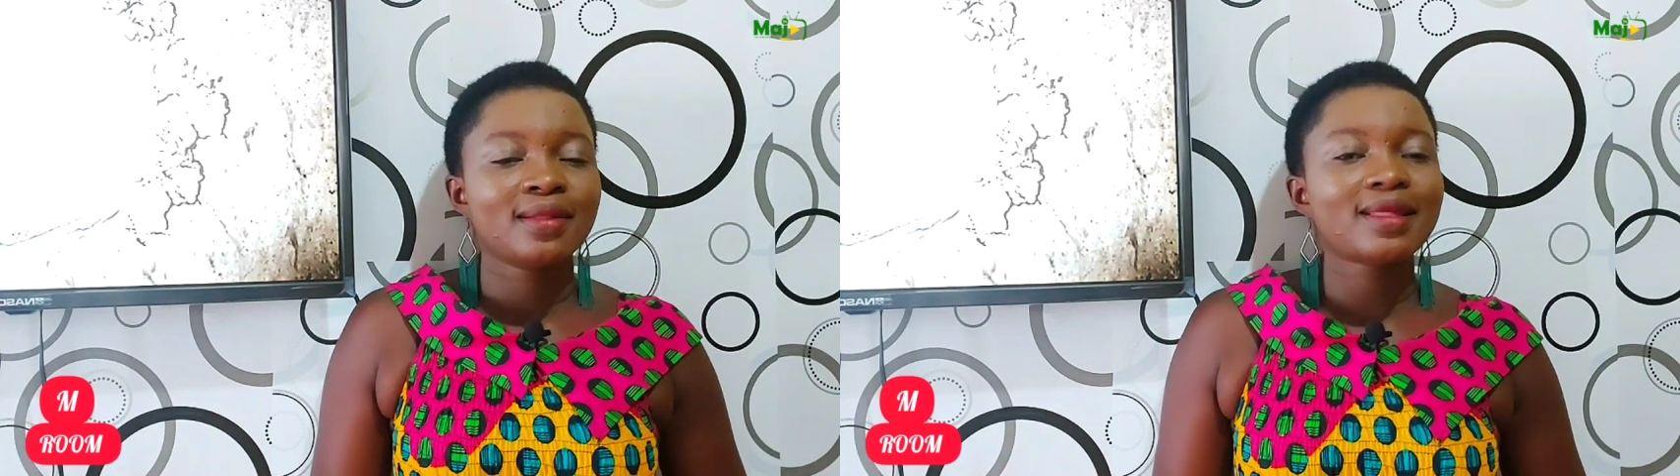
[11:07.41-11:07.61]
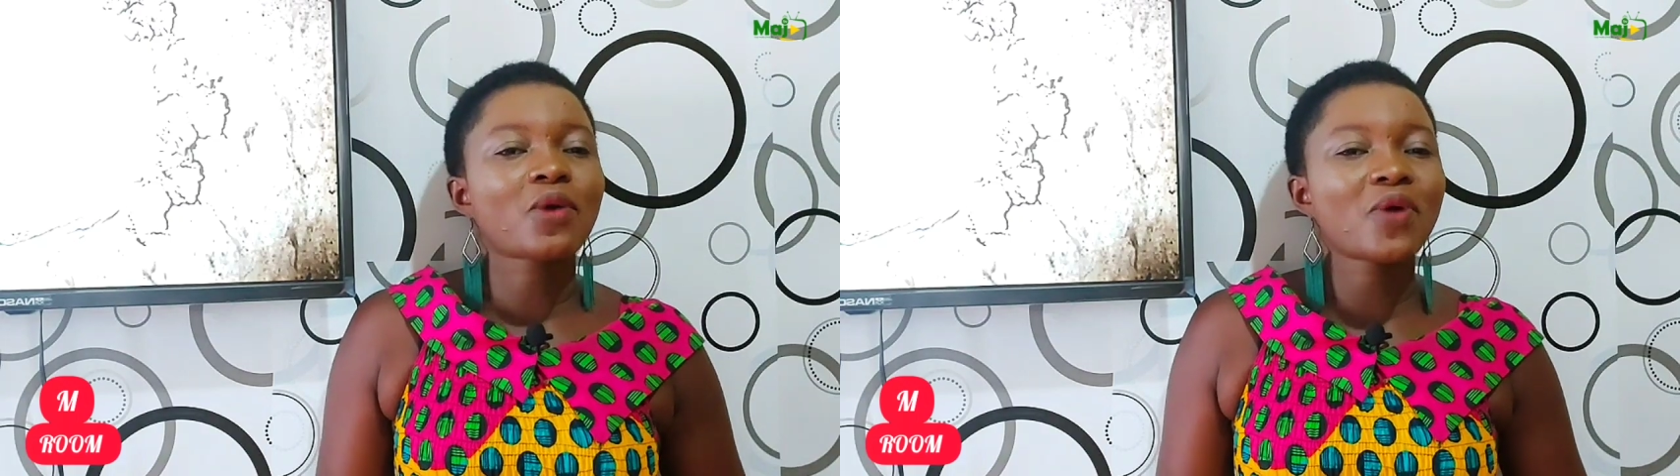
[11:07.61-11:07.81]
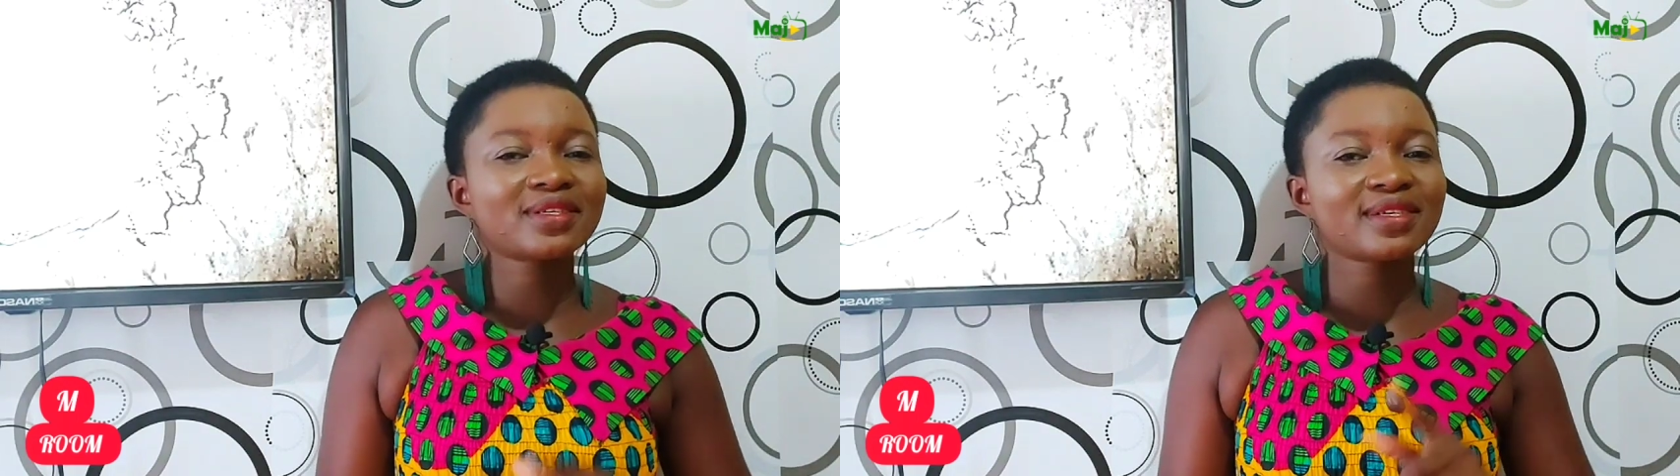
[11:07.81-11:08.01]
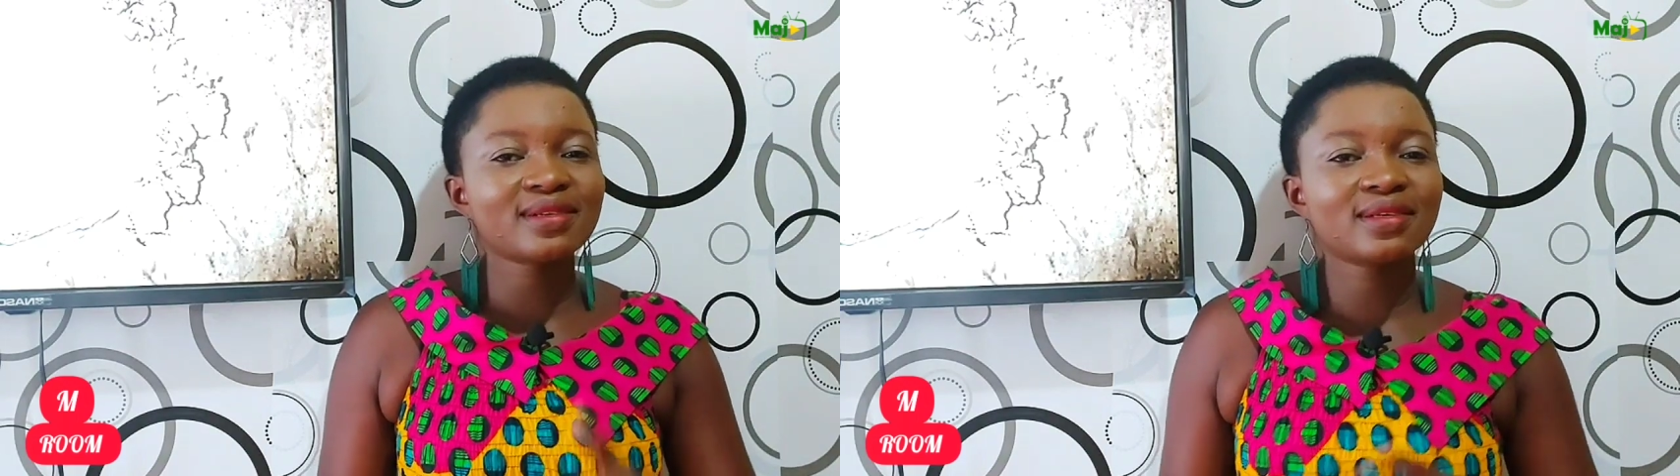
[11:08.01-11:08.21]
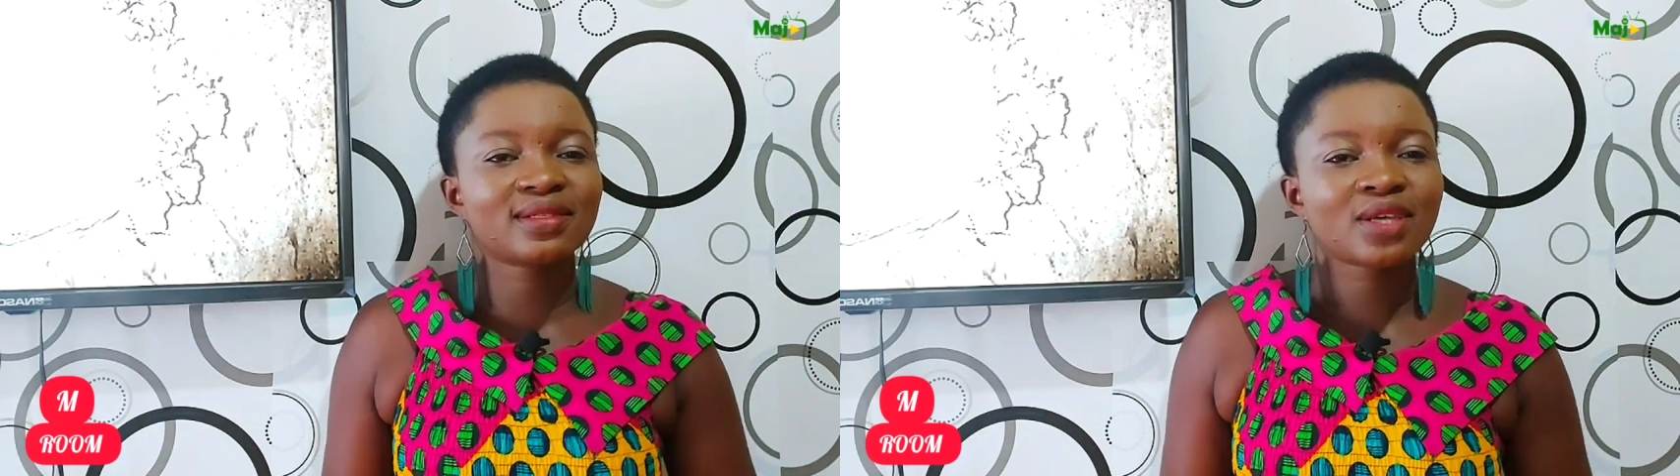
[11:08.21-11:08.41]
The question
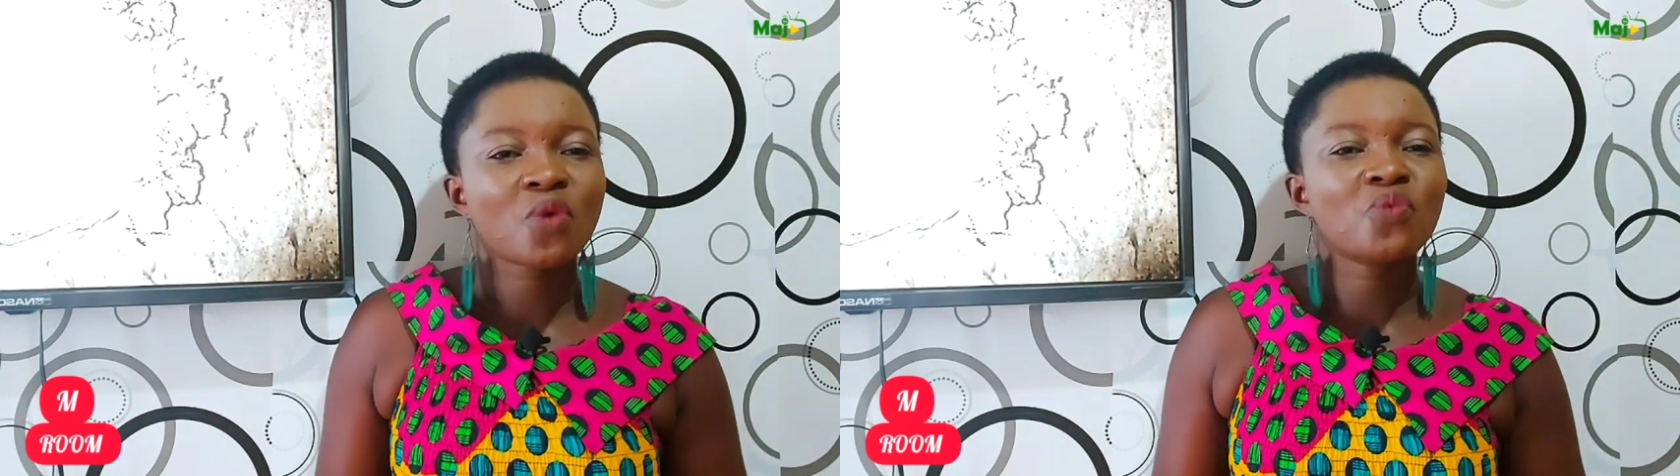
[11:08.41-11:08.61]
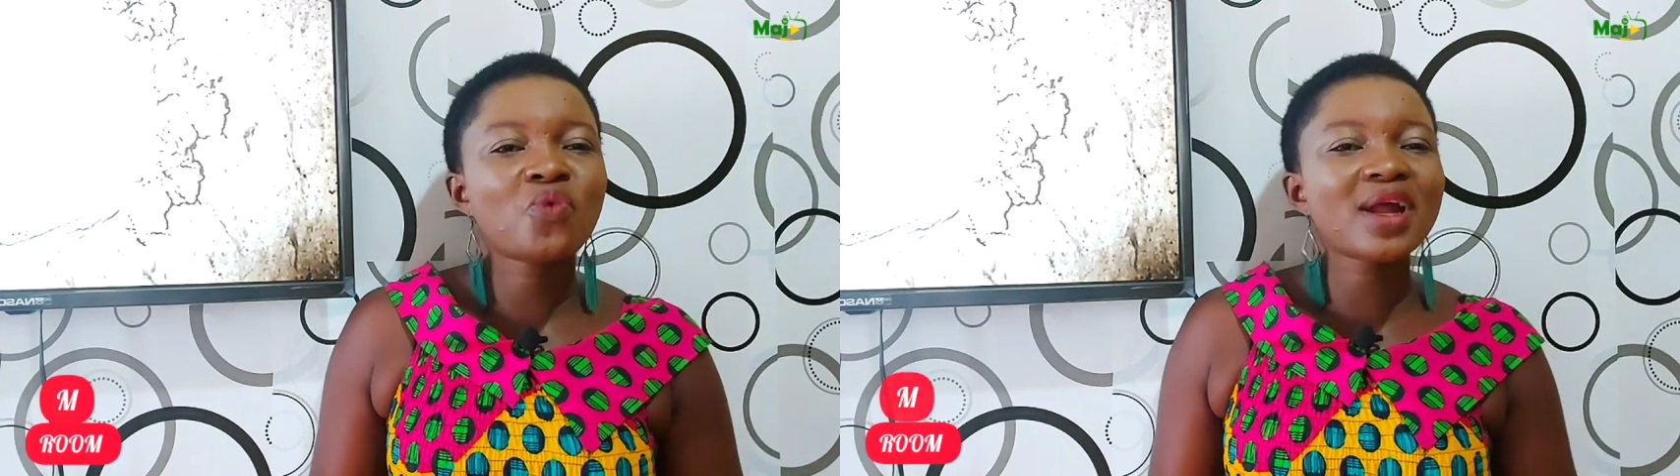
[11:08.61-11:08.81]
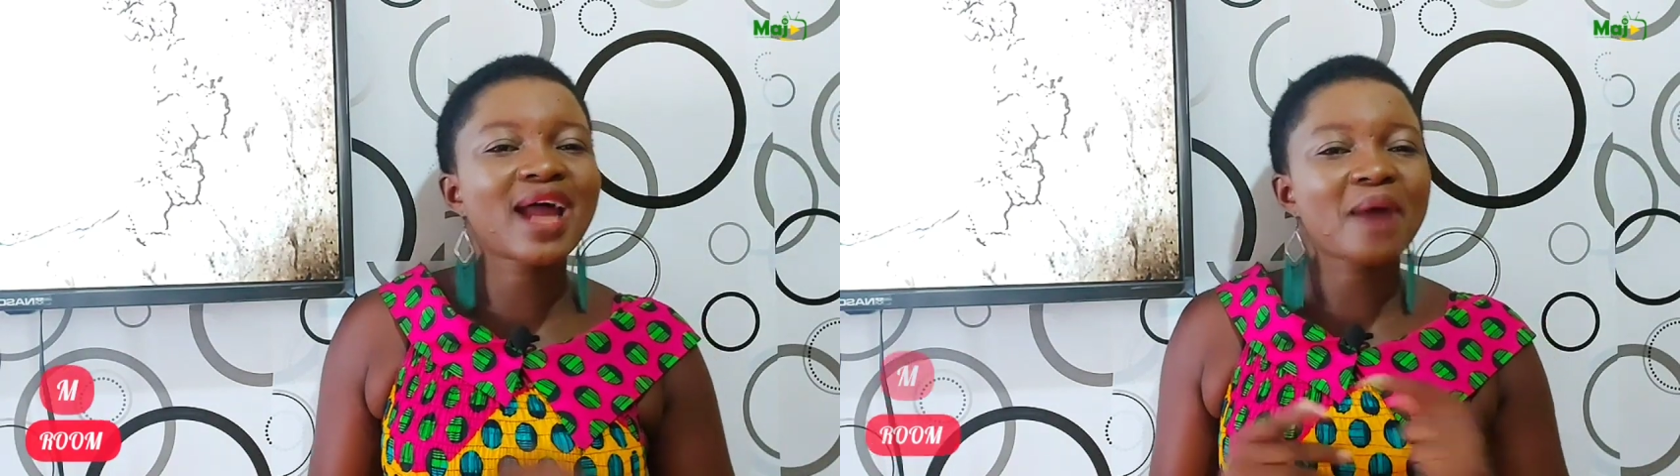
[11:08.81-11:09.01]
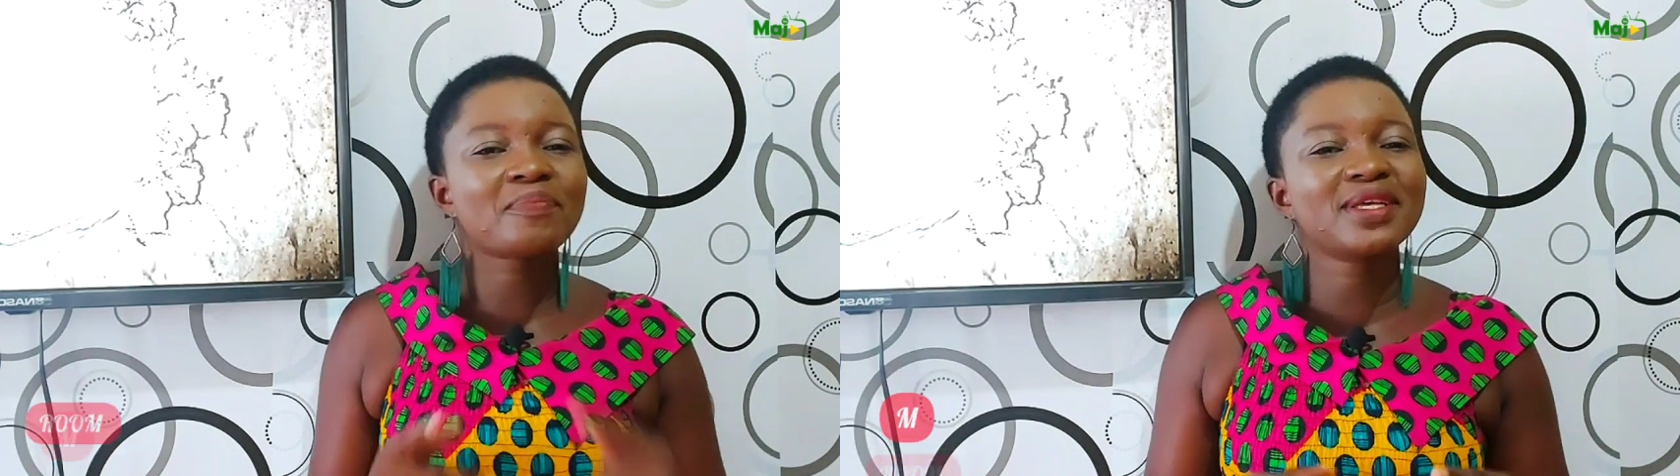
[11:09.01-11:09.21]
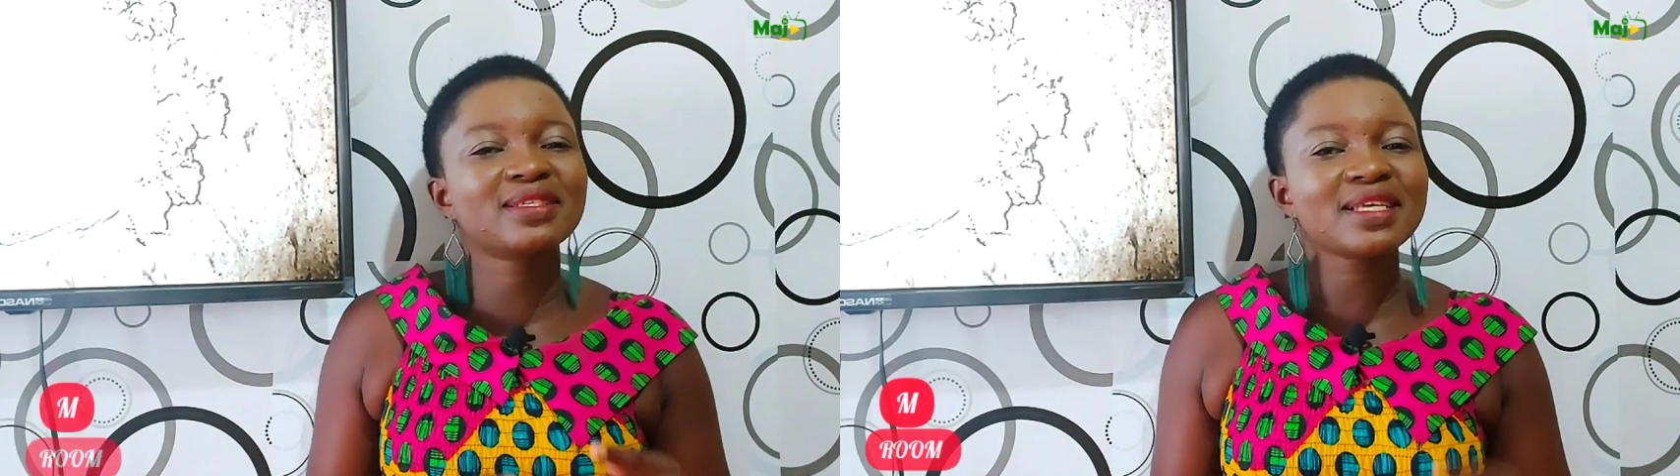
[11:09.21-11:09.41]
is, what
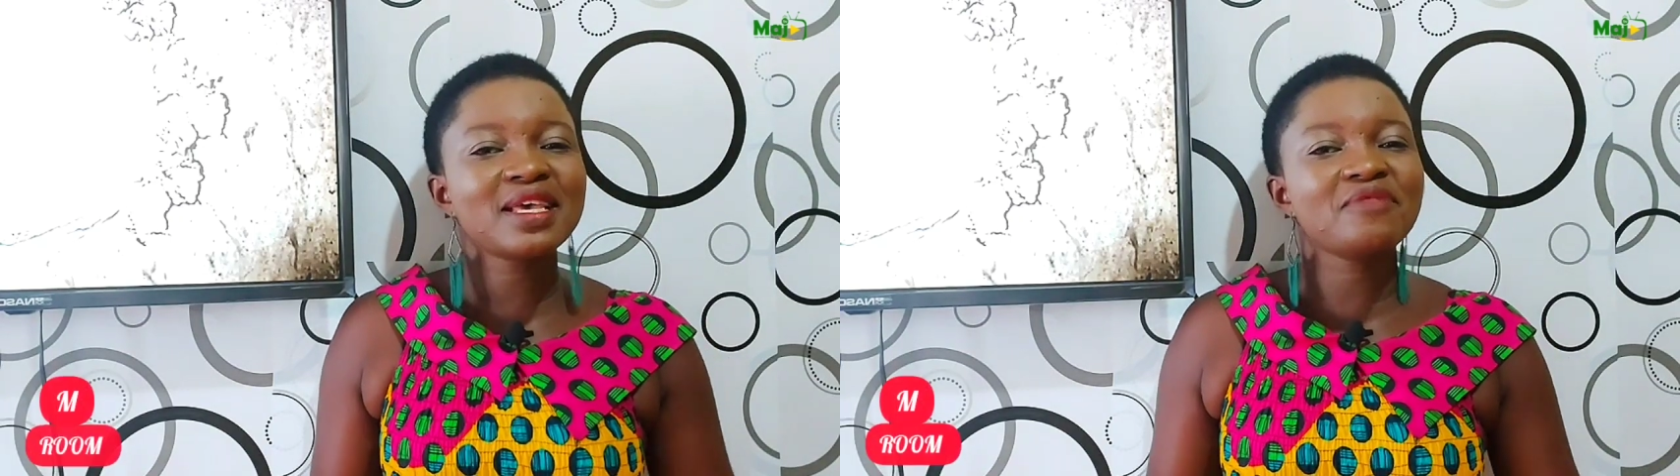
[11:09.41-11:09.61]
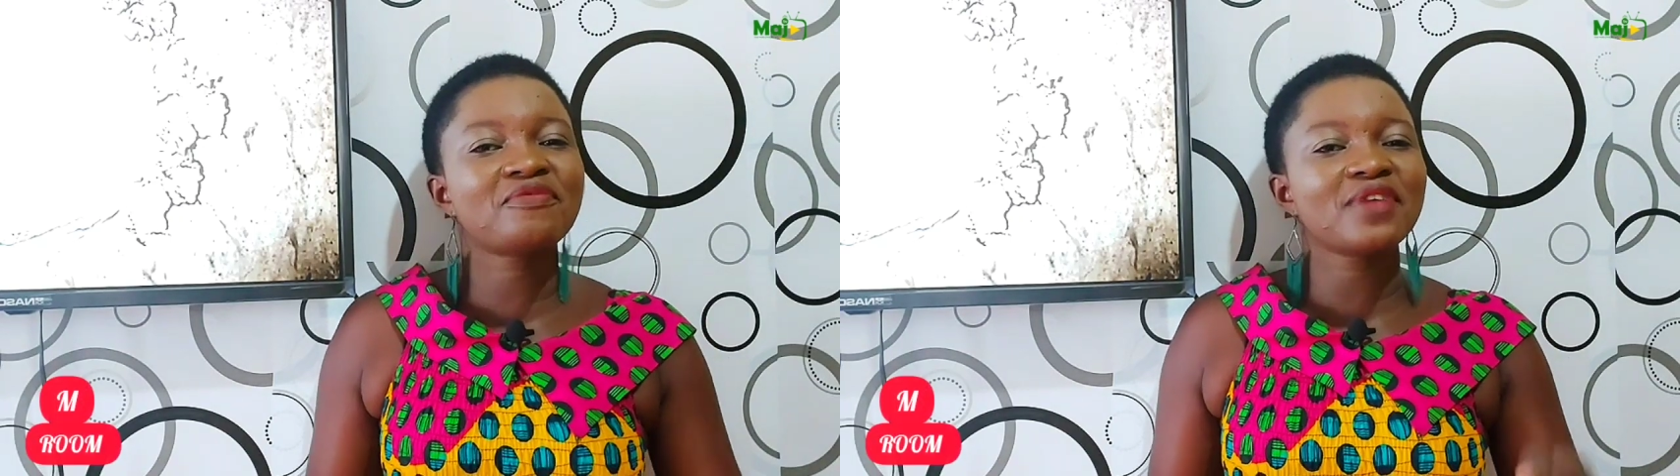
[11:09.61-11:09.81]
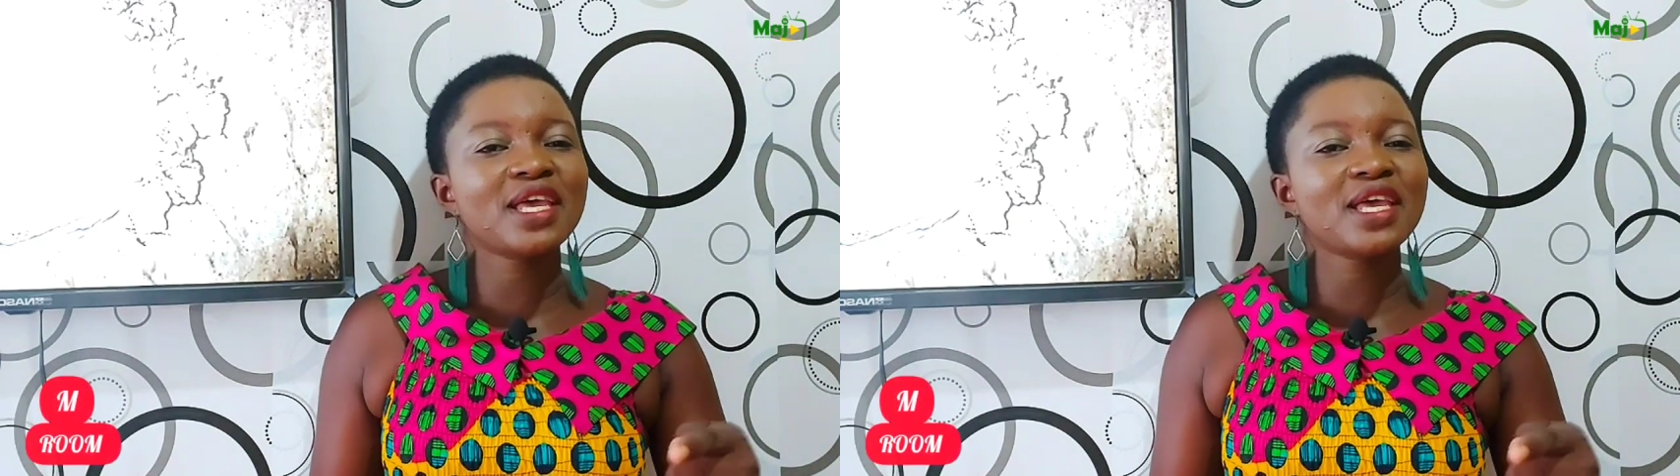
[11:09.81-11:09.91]
happens if